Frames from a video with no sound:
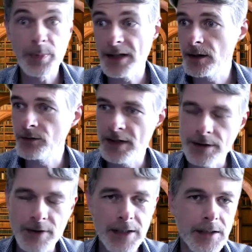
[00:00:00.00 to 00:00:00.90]
be it of
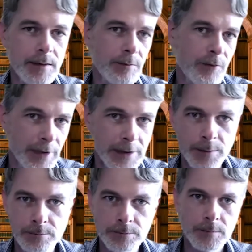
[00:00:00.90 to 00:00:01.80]
TV,
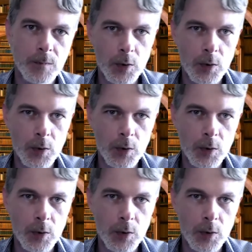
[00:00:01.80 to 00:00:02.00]
film,